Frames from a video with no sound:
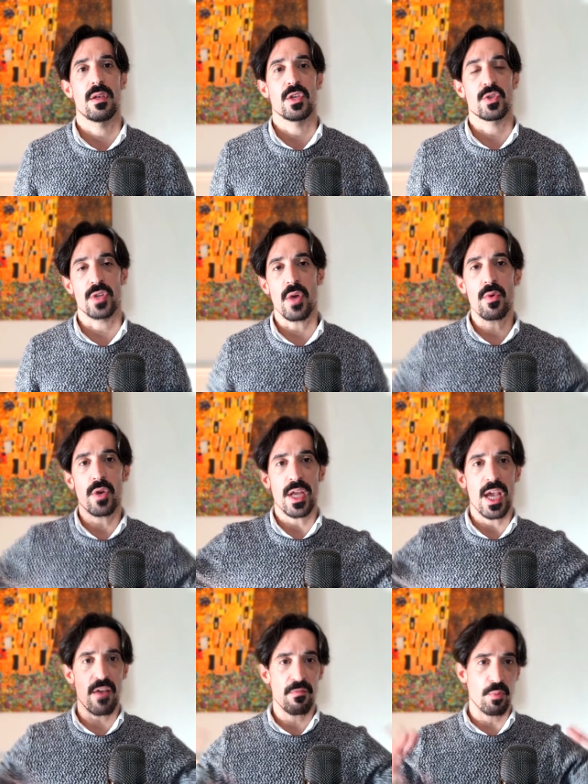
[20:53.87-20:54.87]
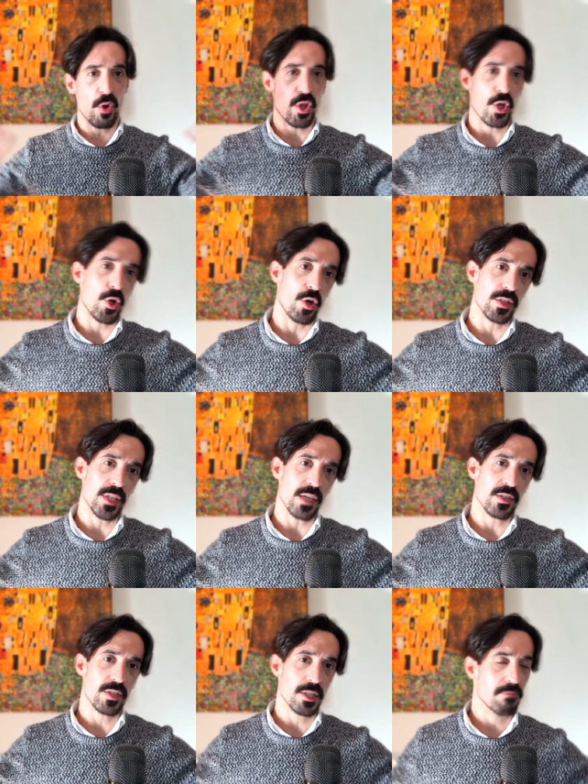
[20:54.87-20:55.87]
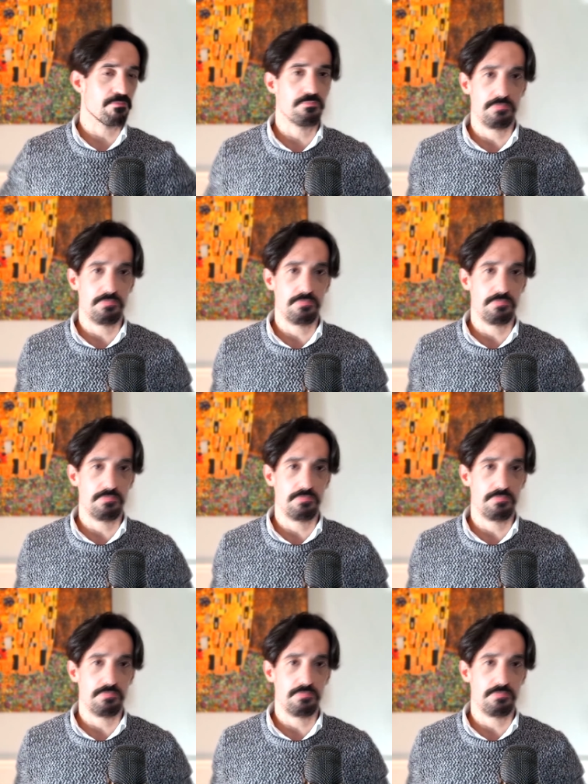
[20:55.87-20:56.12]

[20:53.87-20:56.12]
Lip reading: So now we're going to have broader context.